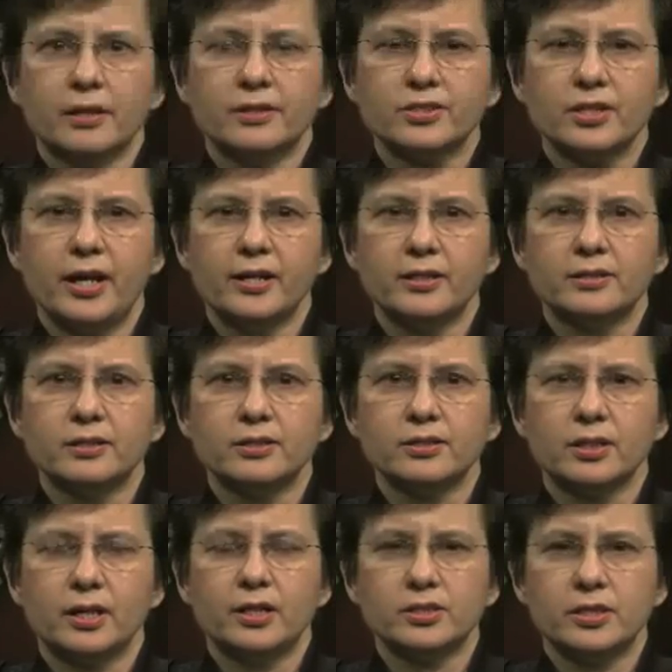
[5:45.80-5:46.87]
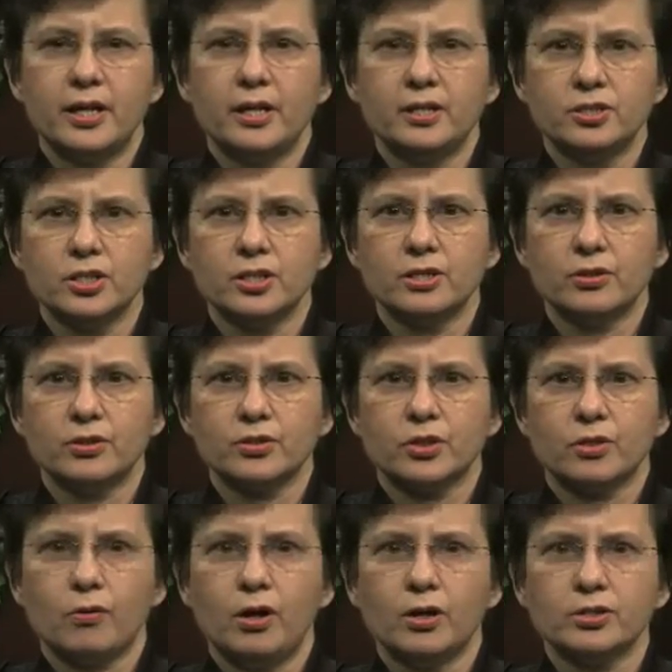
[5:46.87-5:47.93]
The scientists and engineers
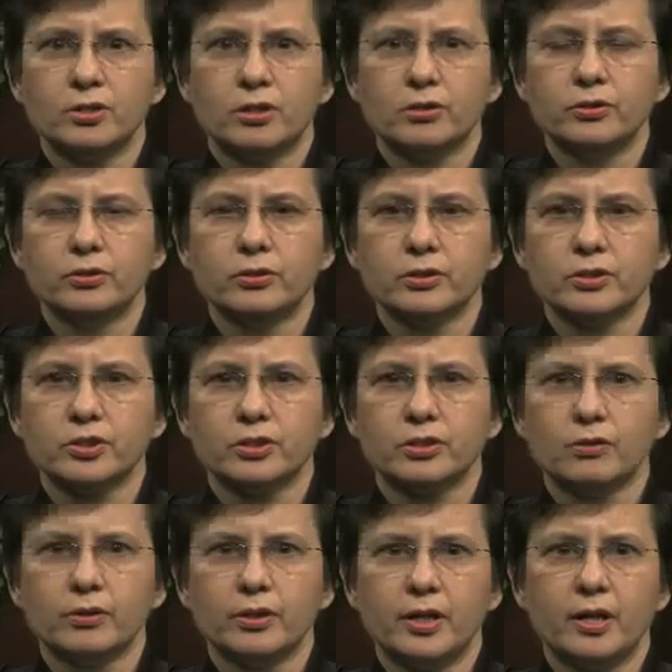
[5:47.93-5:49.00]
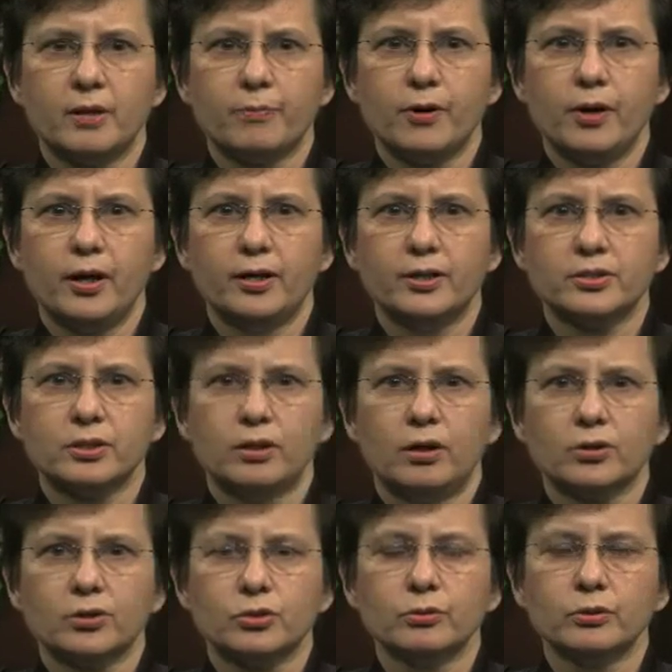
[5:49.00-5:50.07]
across our nuclear security enterprise
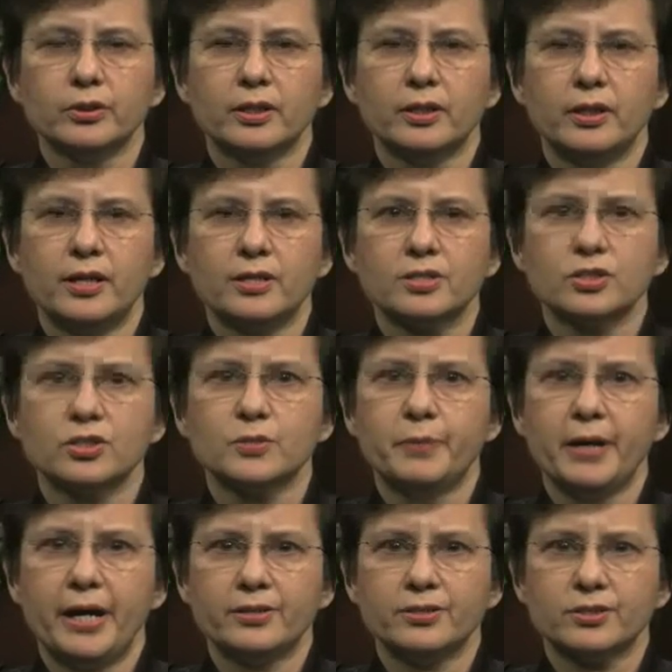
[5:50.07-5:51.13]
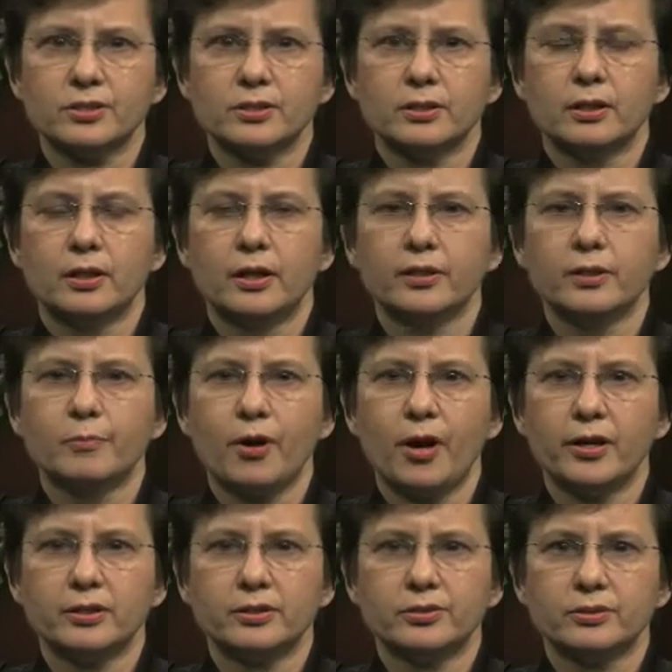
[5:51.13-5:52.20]
are truly the nation's best and the
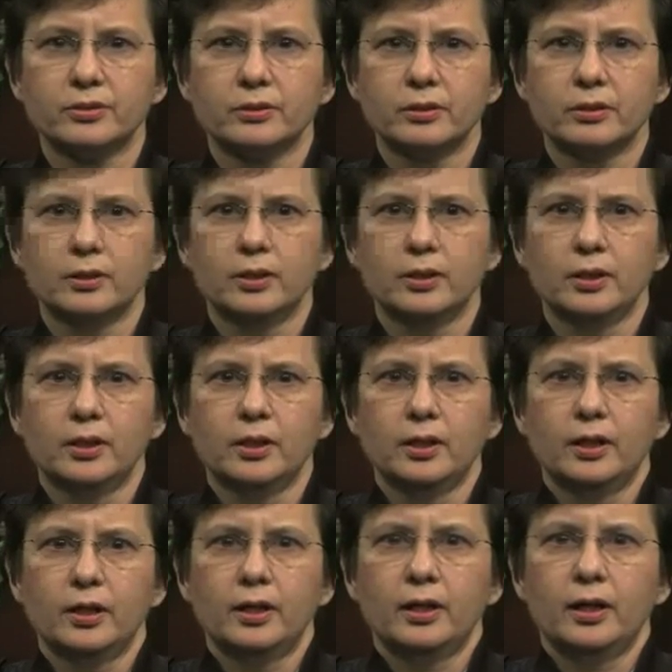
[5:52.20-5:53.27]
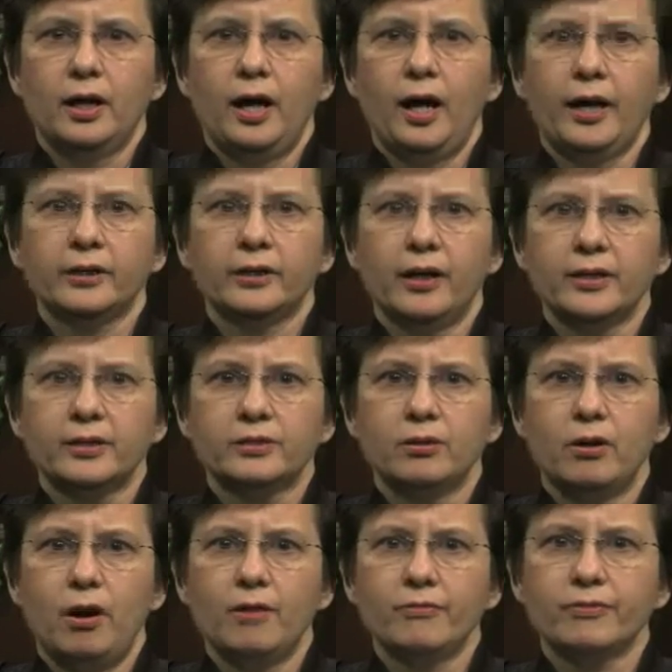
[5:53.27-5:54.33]
brightest. I'd like to
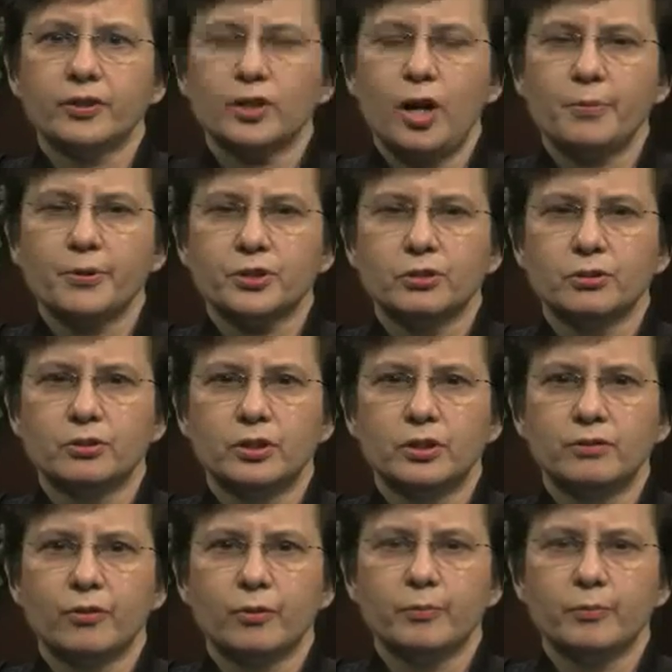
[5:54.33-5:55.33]
offer the opportunity for